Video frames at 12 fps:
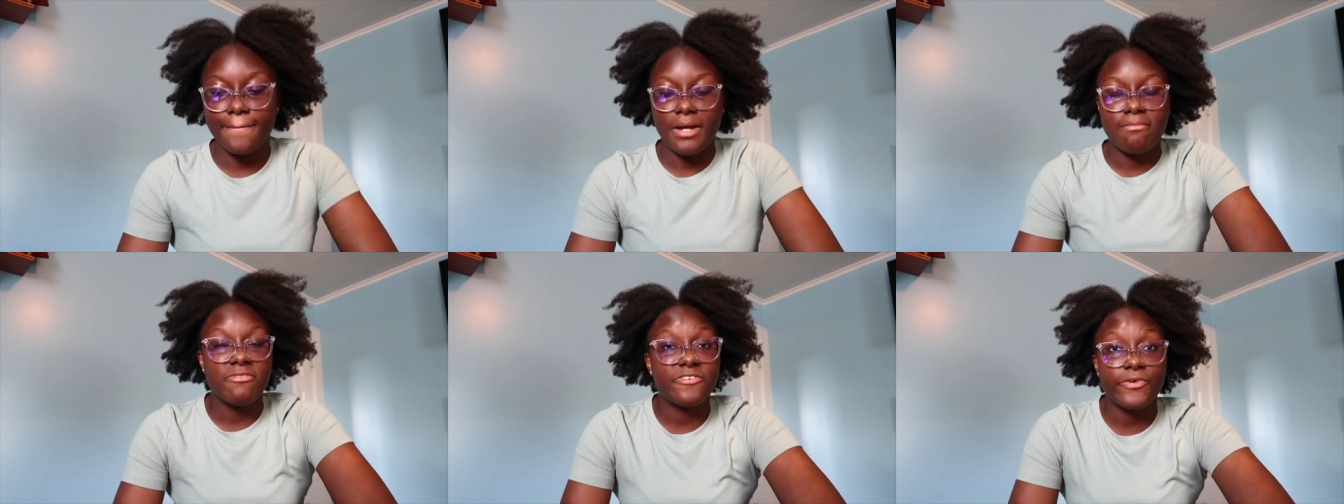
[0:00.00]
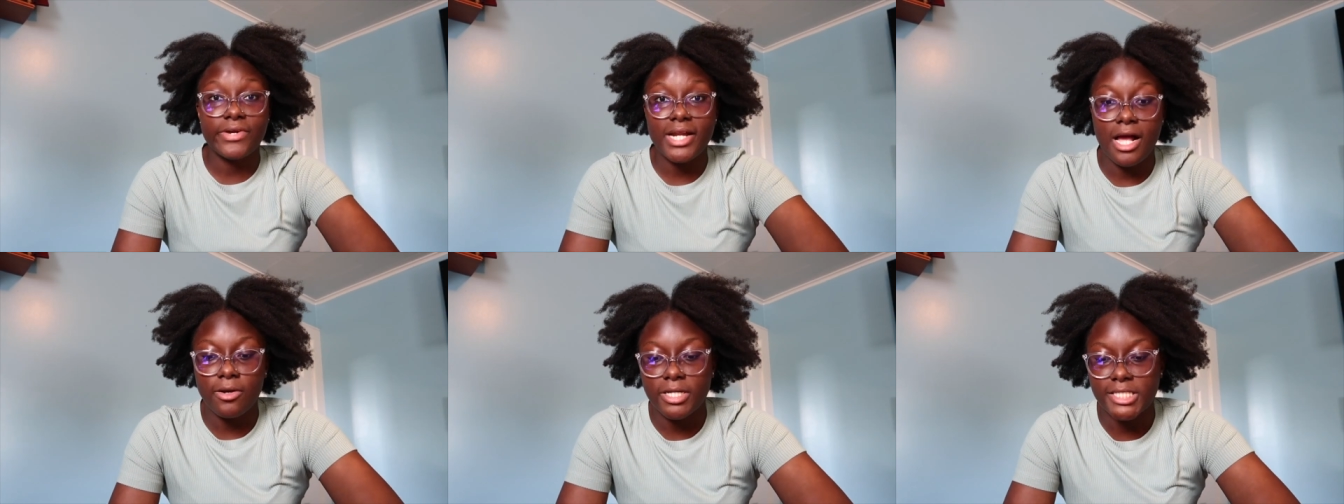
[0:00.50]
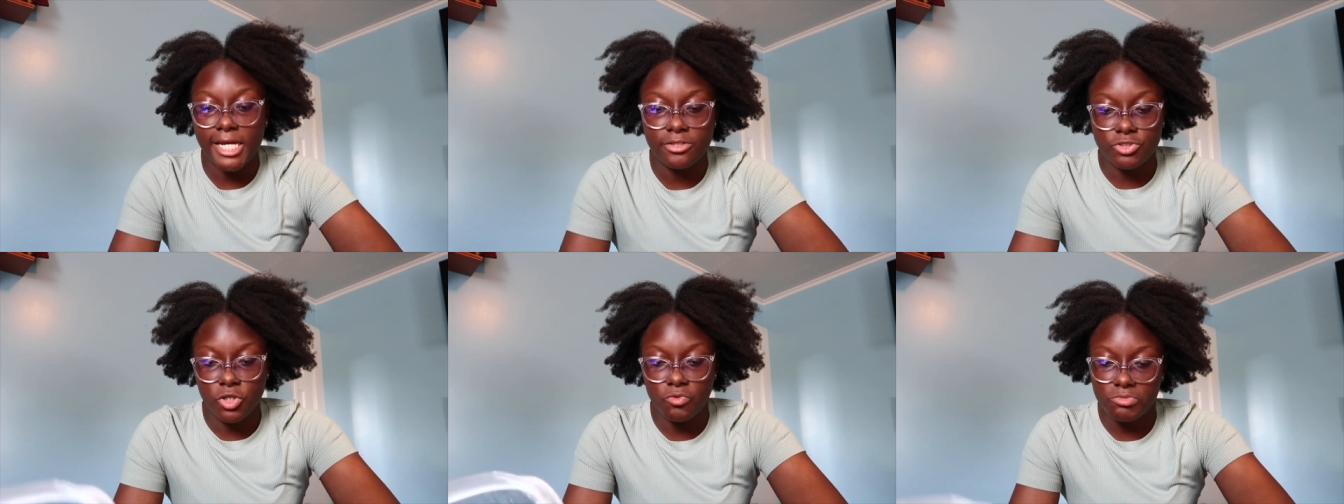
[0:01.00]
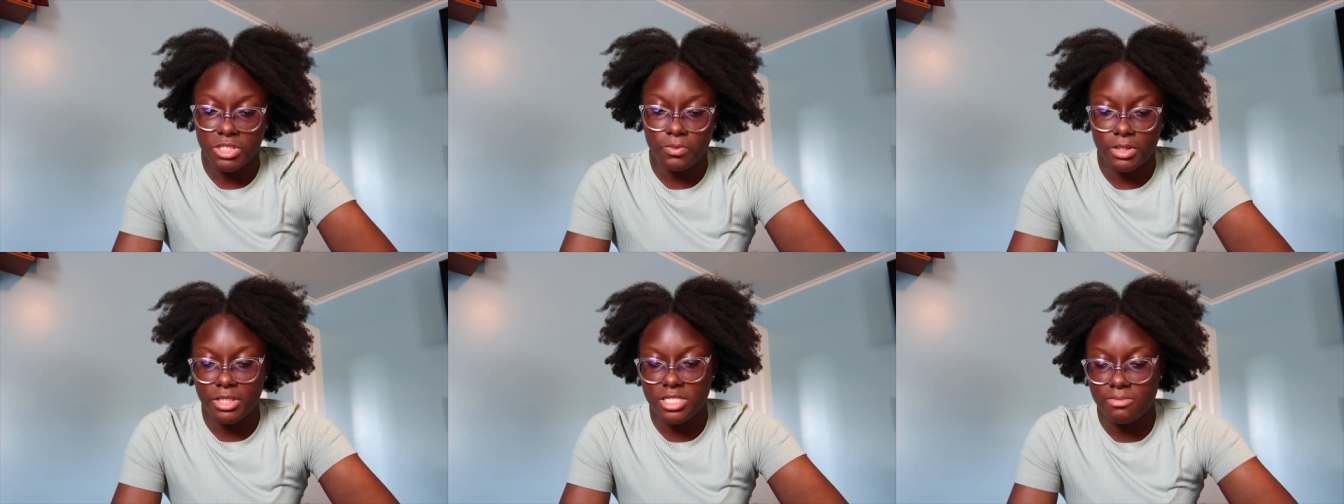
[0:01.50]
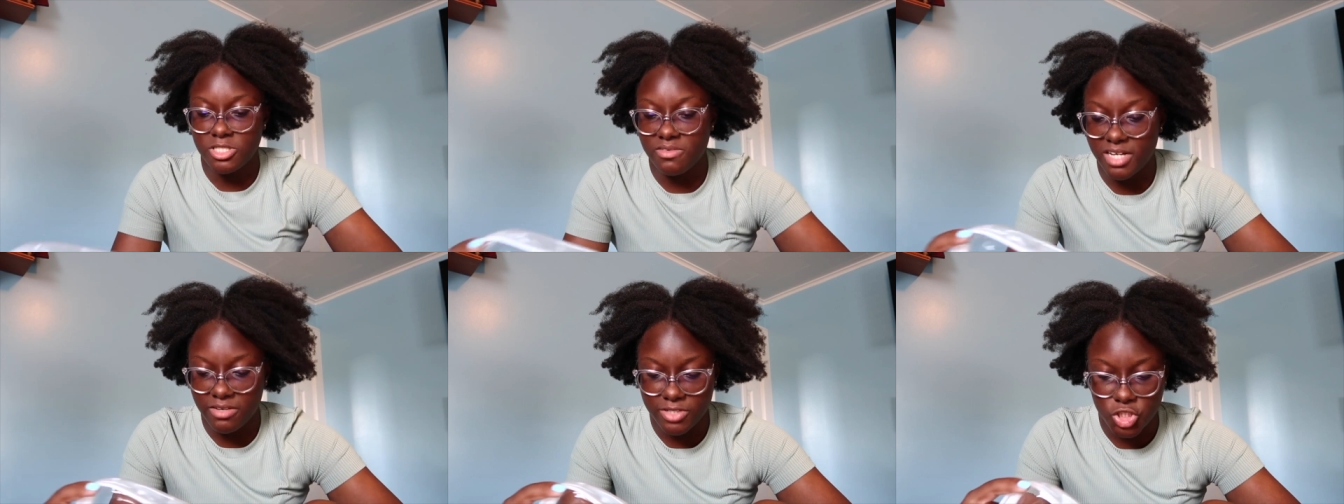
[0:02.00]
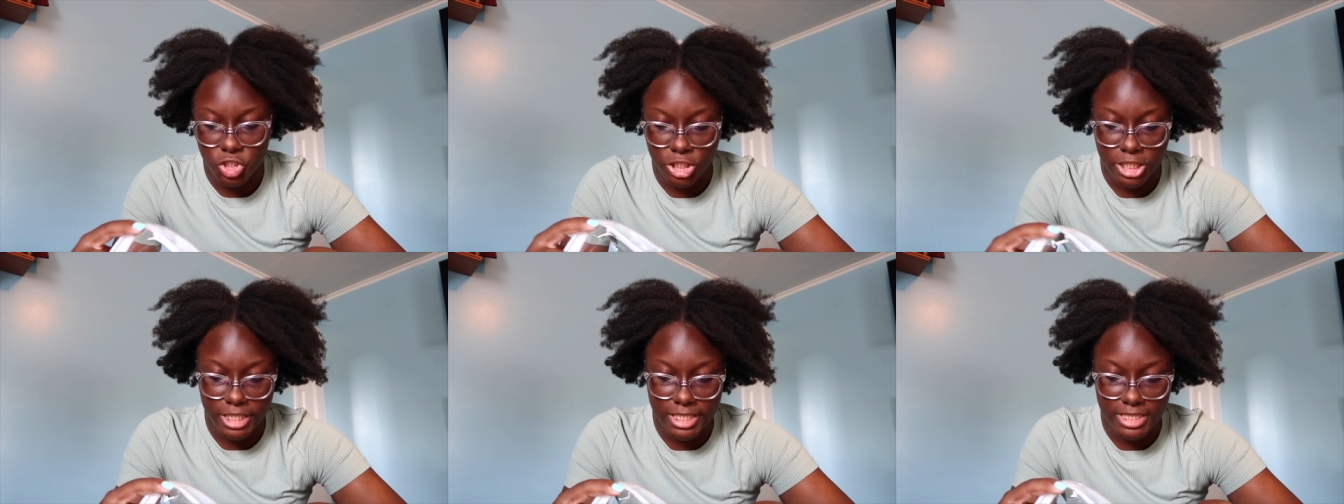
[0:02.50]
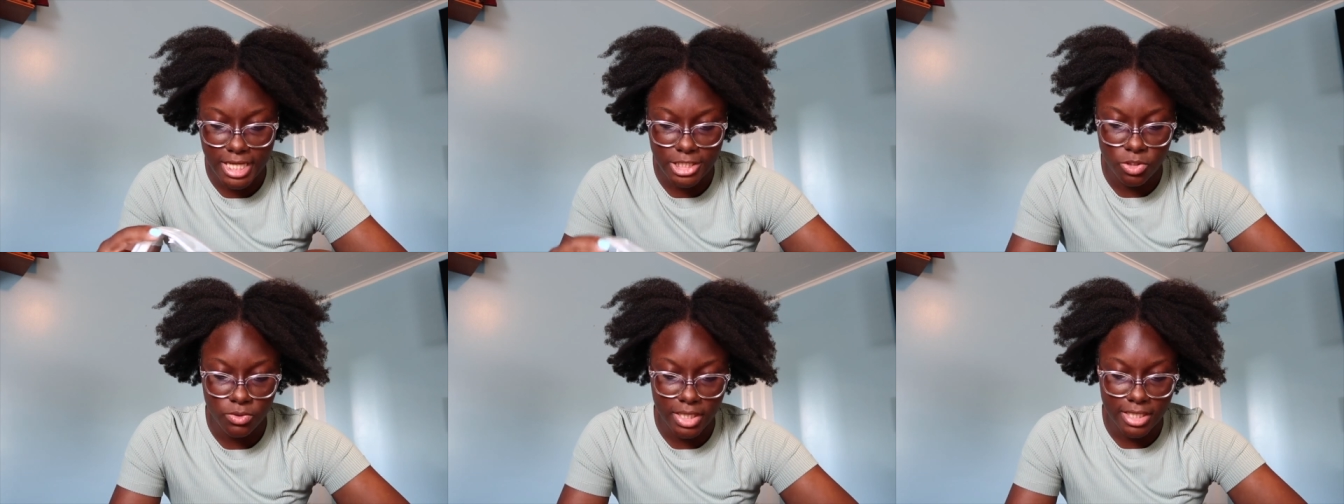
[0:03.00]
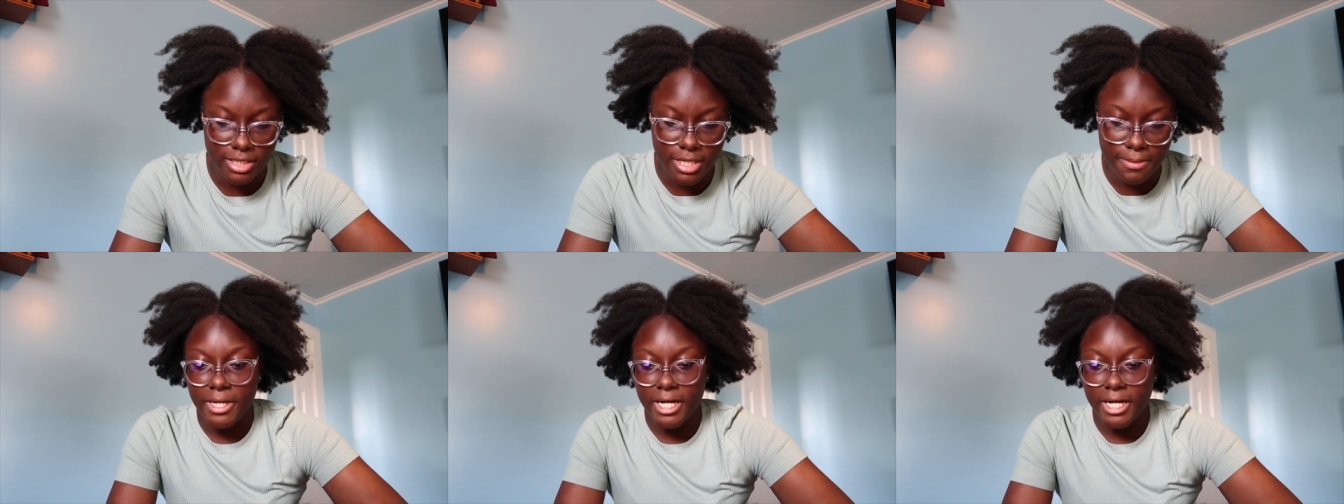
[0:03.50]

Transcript: but I'm gonna figure it out because I don't really want these. I'm gonna see if I can return it because I don't like them.